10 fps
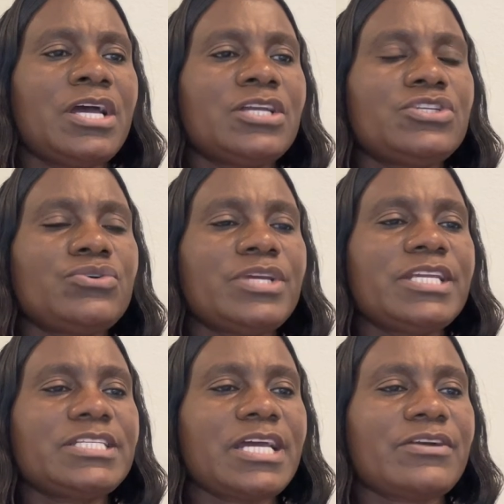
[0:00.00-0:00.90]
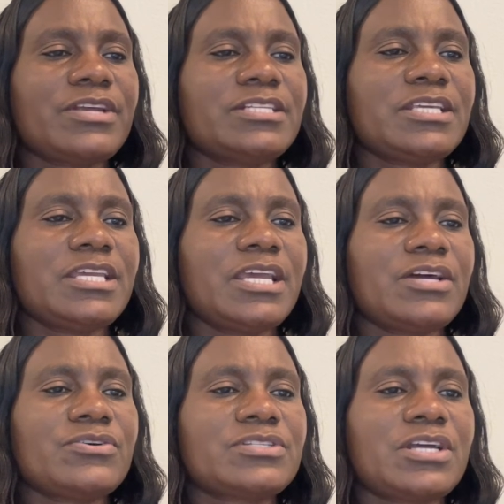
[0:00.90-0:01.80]
To integrate
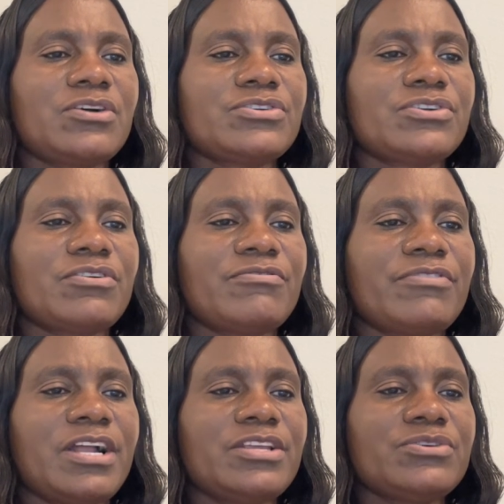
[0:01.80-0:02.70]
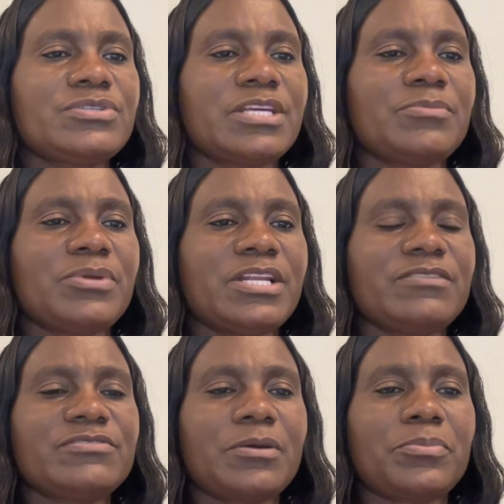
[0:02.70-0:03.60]
EL's cultural values and
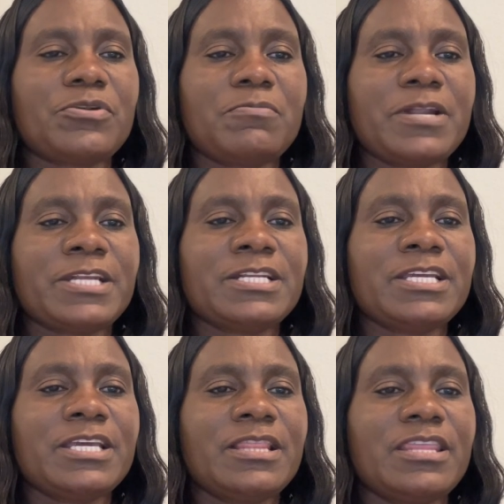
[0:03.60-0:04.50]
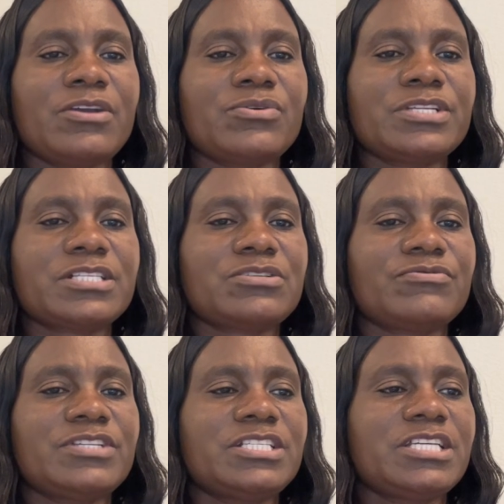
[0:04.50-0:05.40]
beliefs appropriately in the context
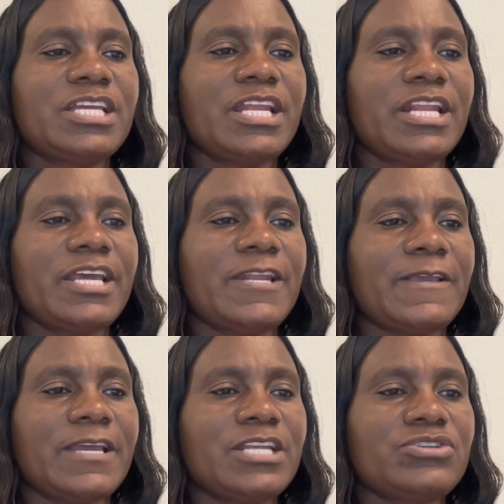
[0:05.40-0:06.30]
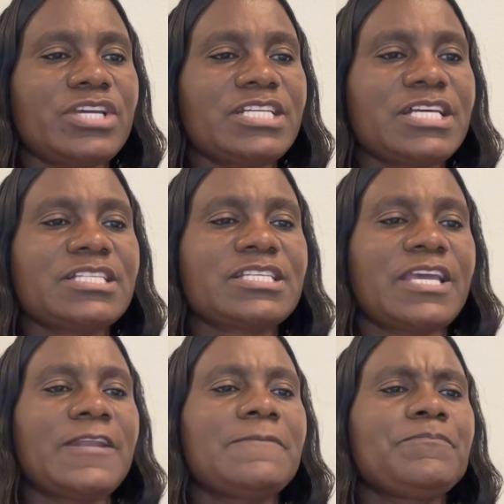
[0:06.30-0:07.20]
of teaching and learning, educators
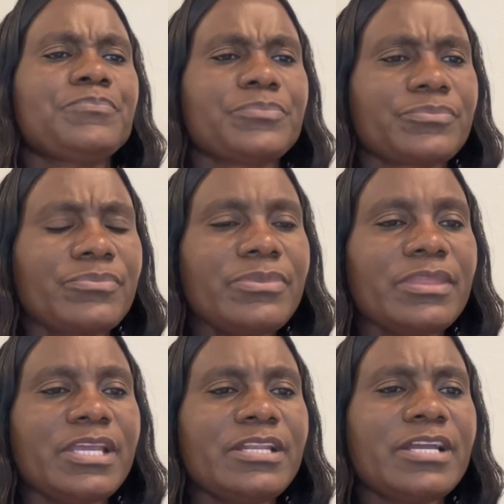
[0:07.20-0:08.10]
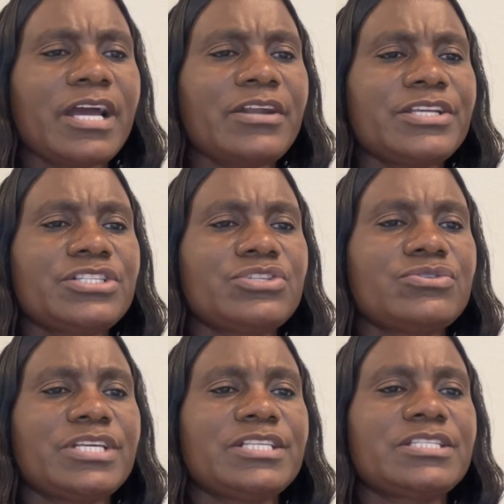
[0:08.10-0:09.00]
can encourage
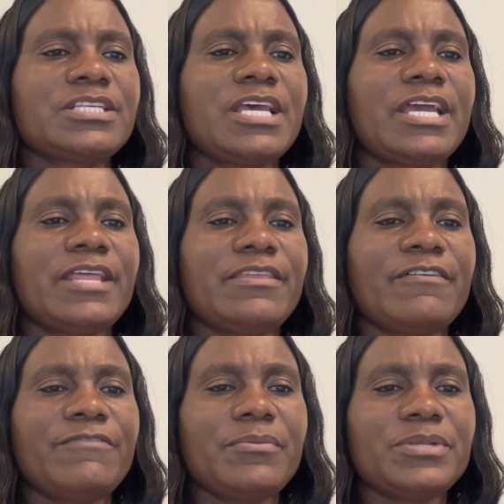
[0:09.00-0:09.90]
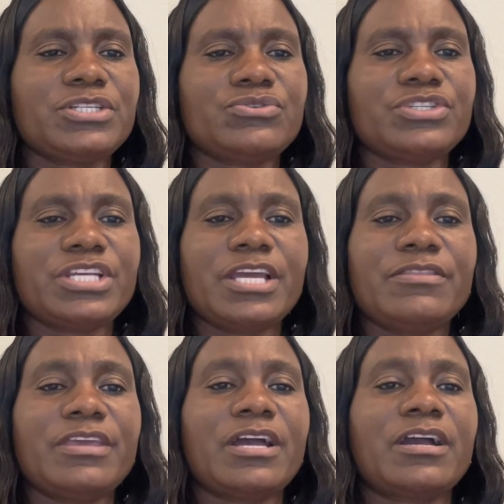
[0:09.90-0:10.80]
students and their families to share
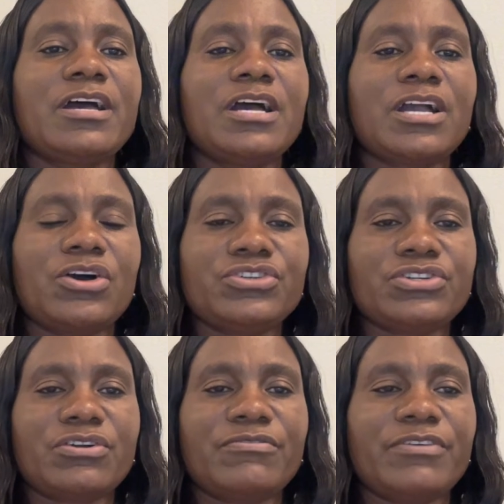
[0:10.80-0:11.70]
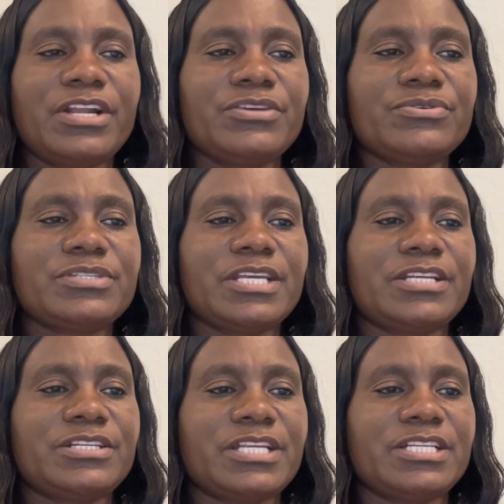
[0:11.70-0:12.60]
their cultural values
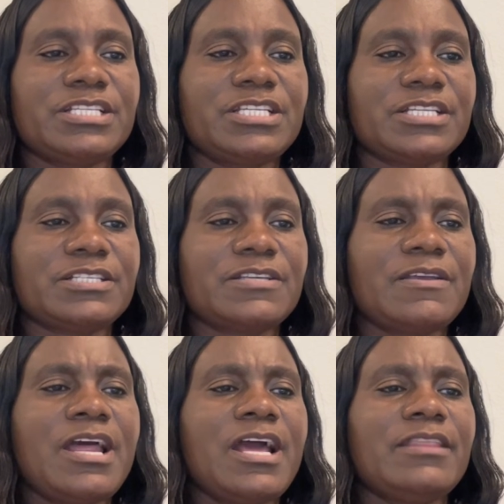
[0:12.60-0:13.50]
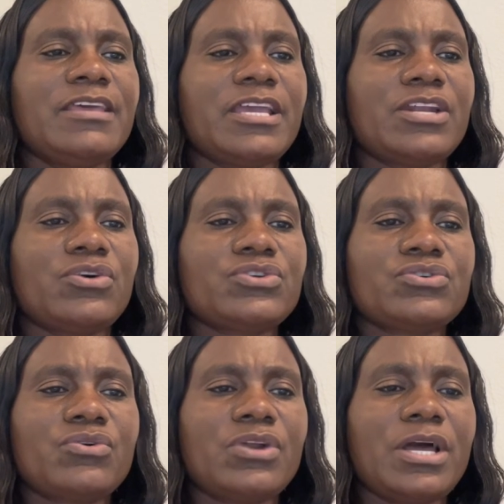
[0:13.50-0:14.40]
and traditions. They can
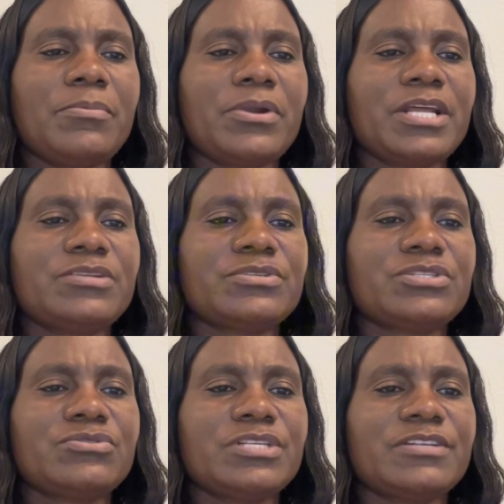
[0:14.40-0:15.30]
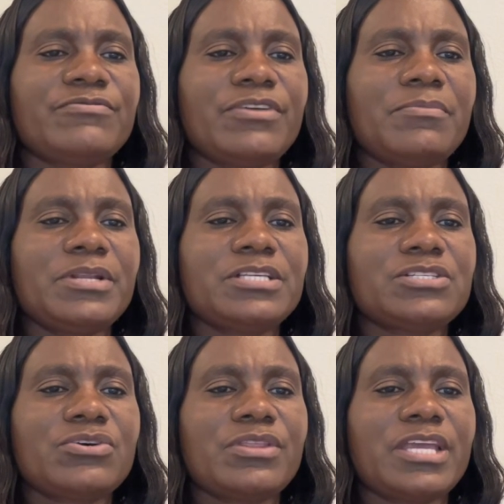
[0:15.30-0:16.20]
also collaborate with students'
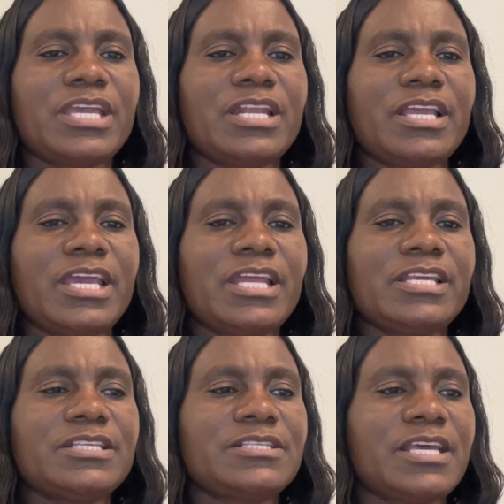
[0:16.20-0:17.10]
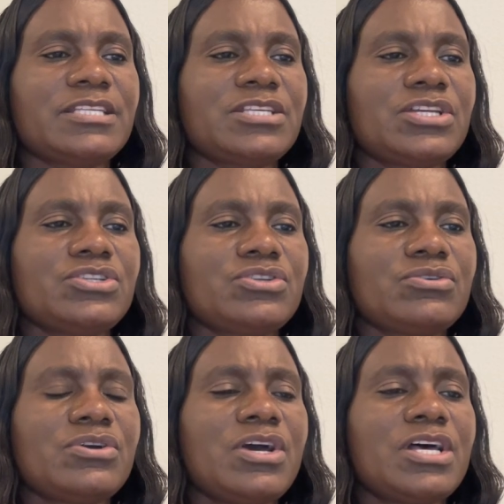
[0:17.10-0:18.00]
families so they can gain insights
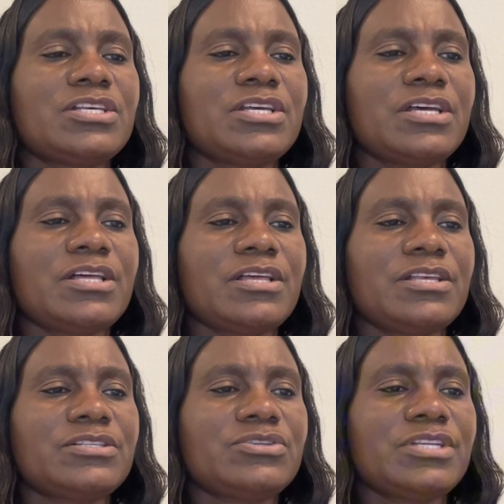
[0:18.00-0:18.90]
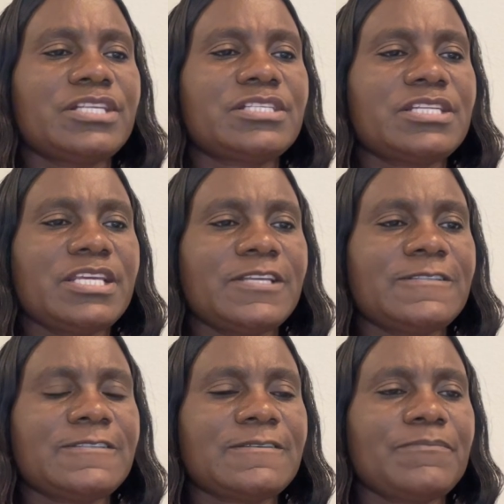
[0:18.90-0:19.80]
into students'
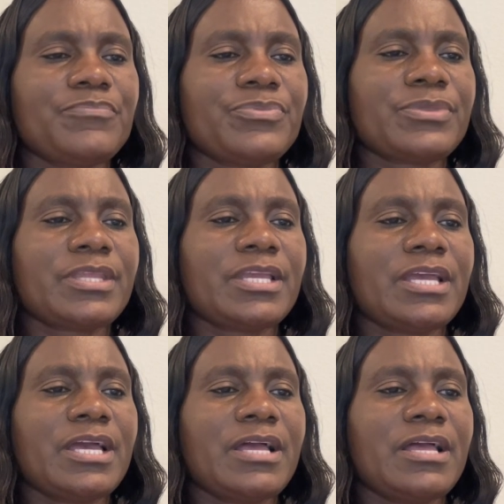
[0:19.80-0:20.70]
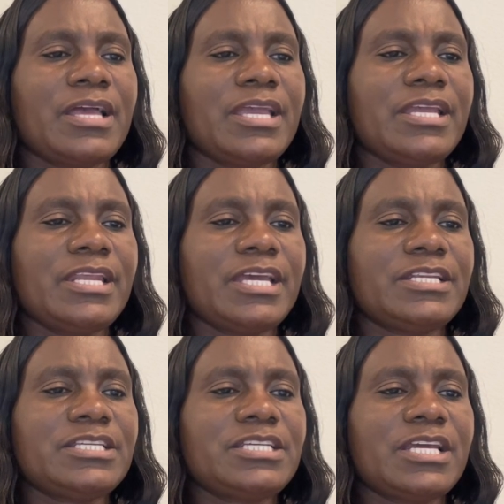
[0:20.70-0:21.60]
needs. In
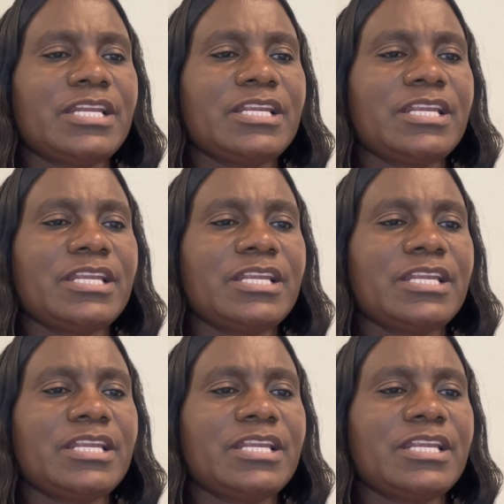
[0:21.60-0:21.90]
addition,